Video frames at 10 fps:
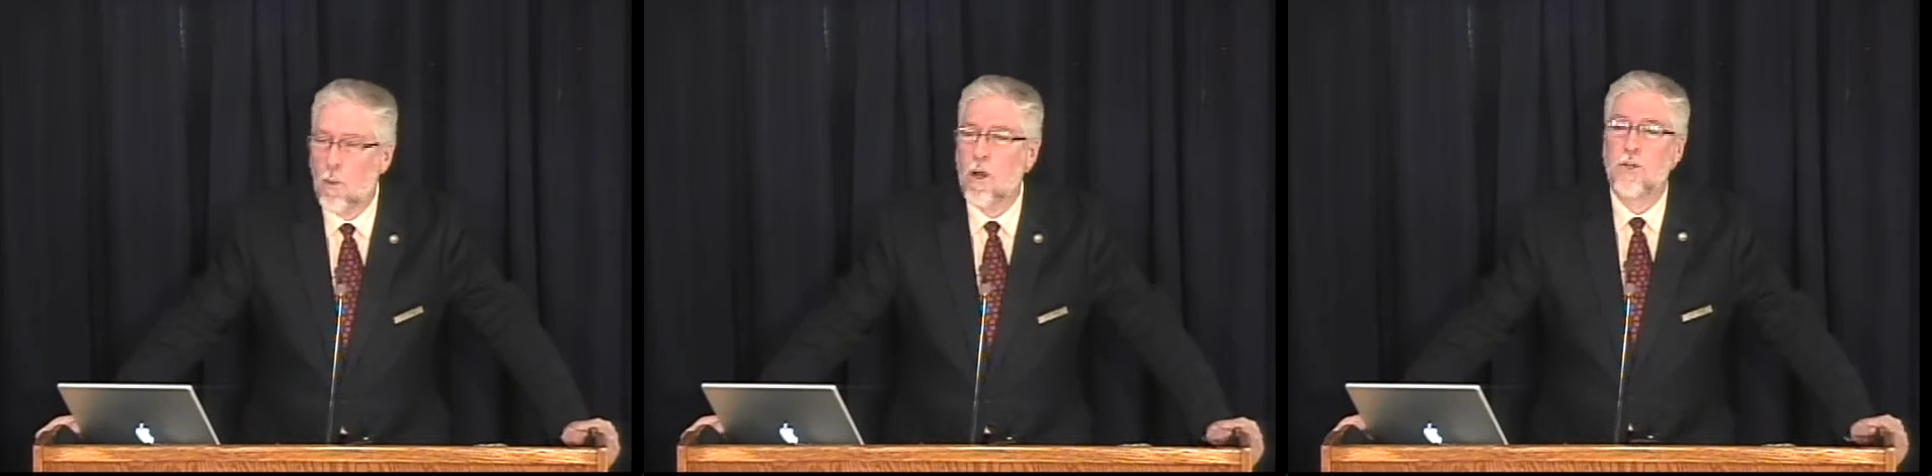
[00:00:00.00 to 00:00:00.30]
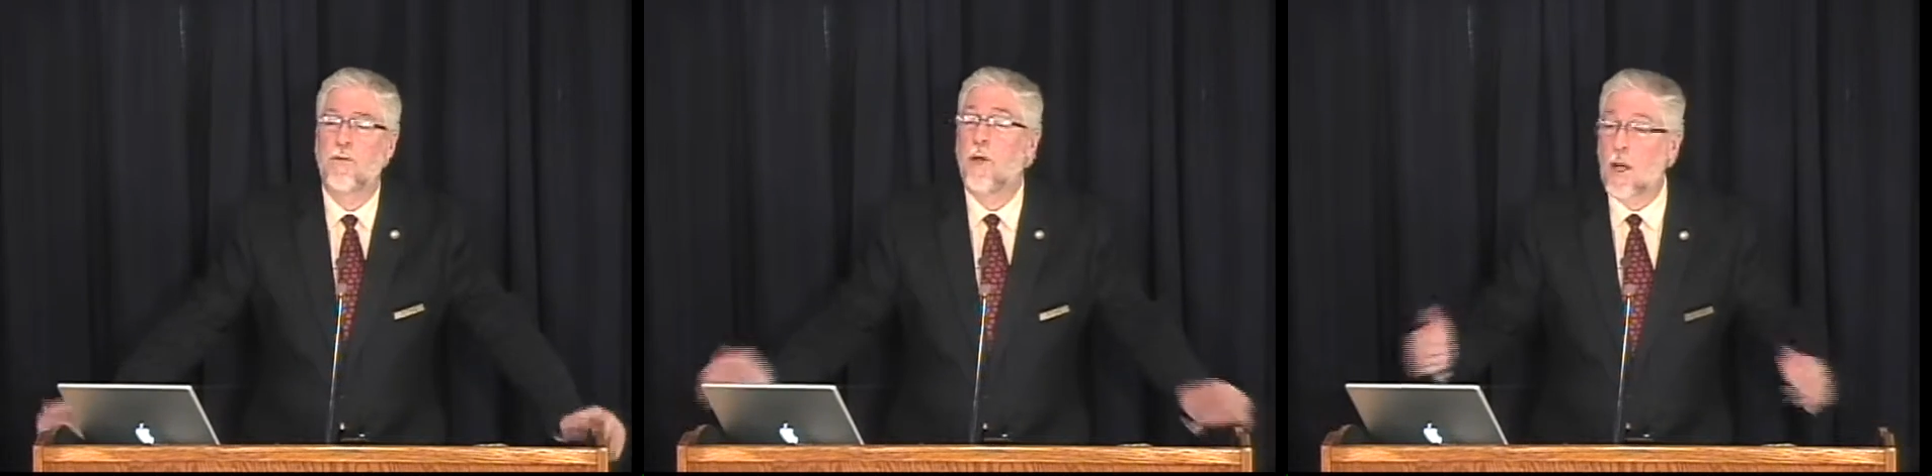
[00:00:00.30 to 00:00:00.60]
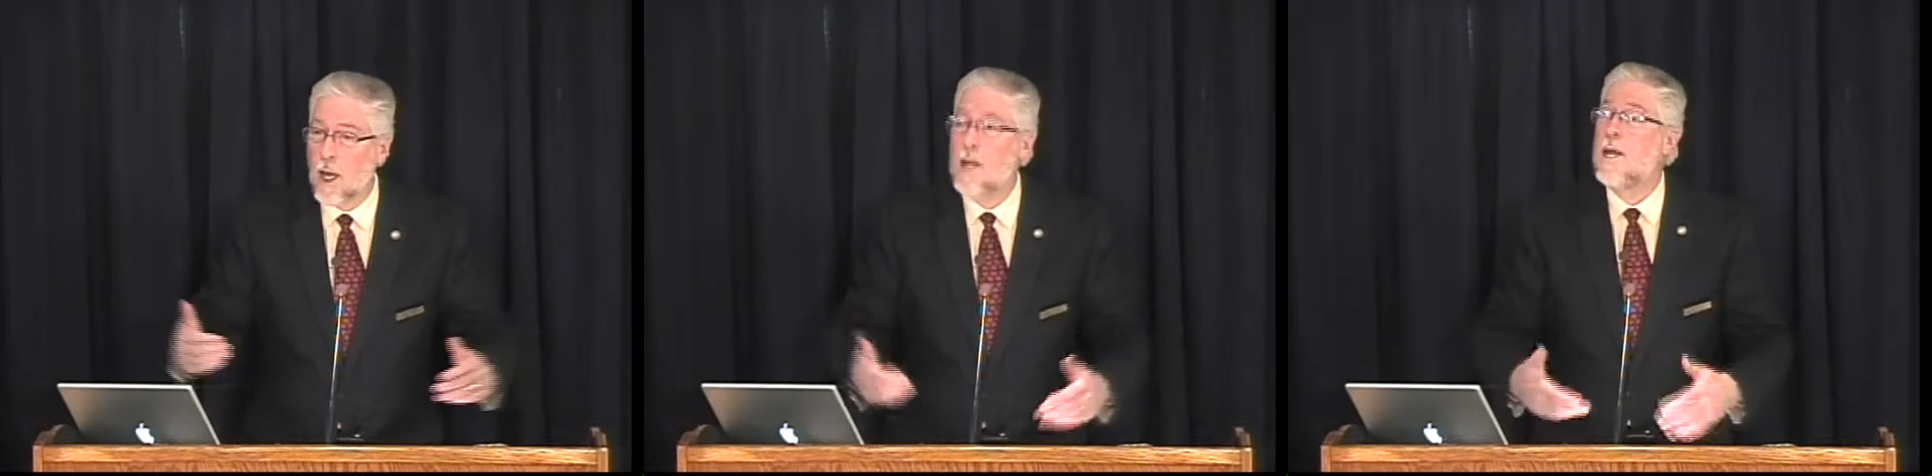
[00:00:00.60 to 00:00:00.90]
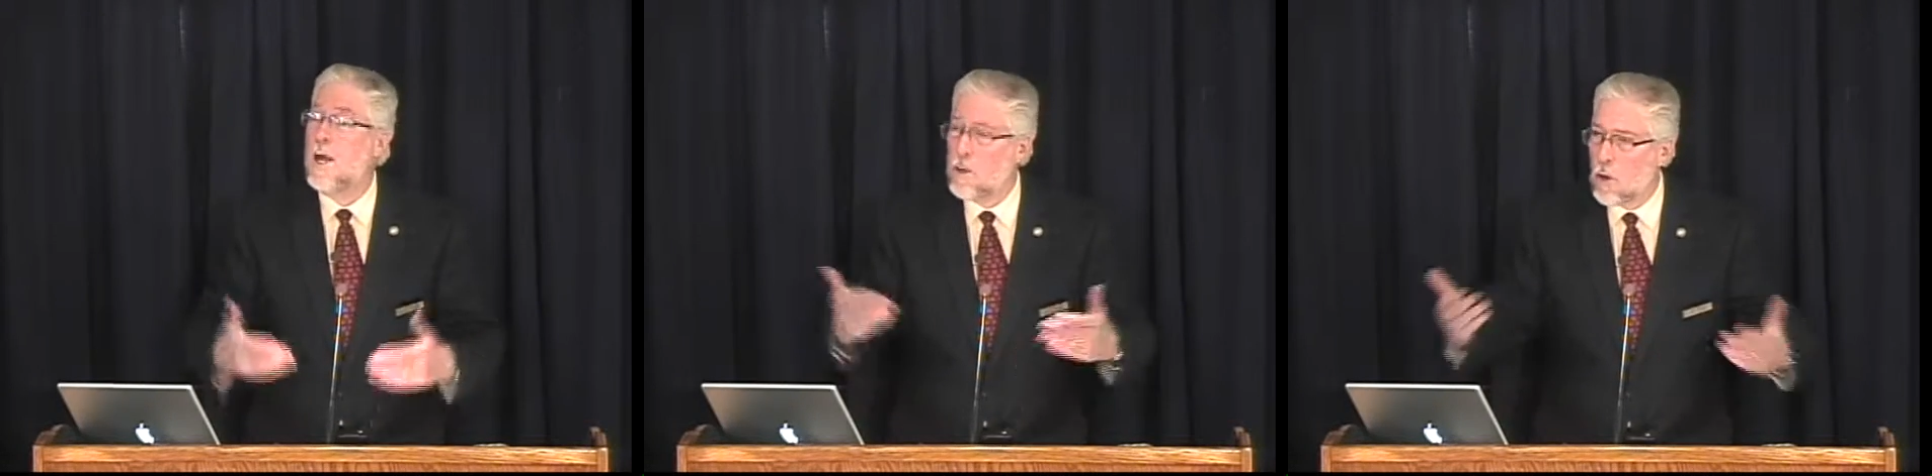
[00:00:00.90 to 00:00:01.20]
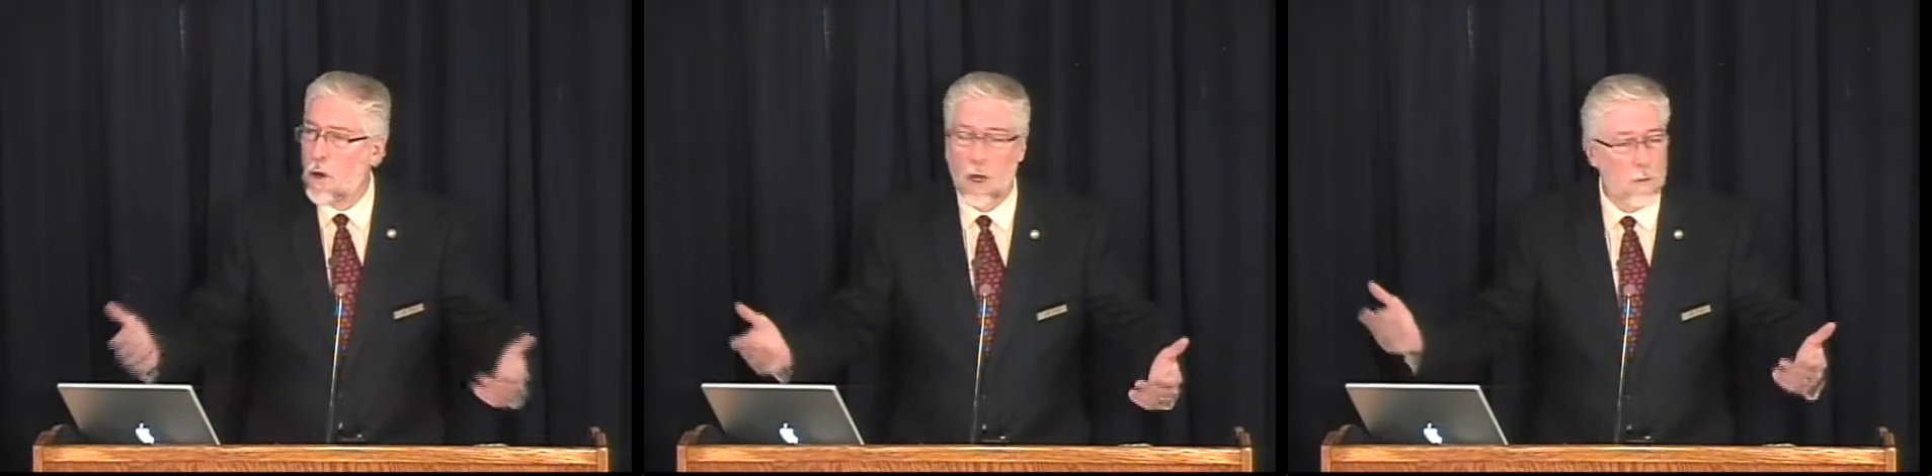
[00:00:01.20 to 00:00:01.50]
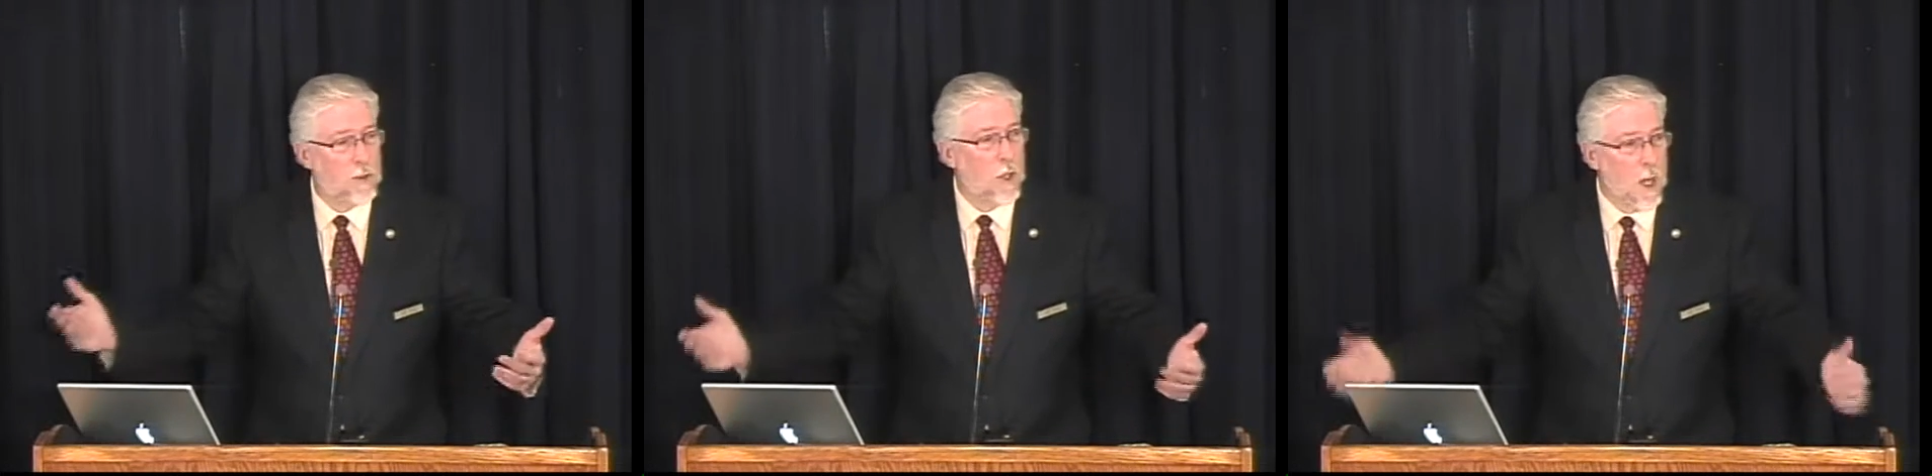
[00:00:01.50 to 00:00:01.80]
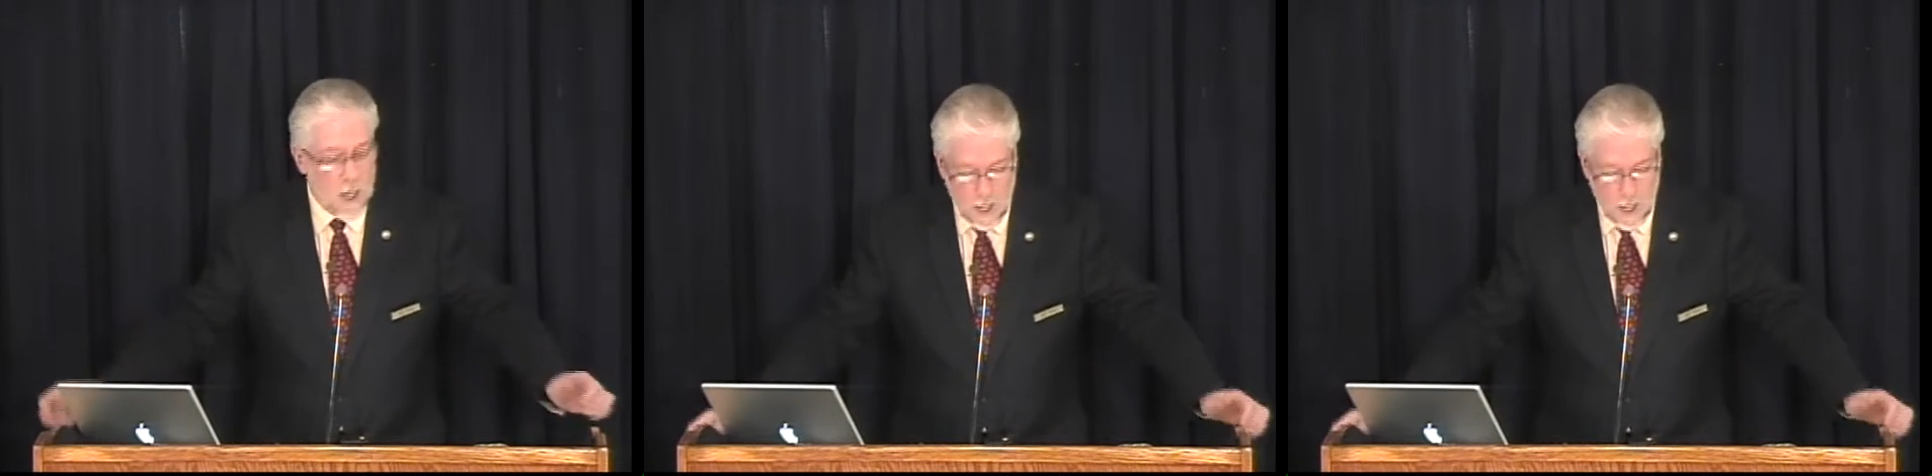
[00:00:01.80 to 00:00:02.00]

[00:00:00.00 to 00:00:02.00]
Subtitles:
whereas if they laid down their arms,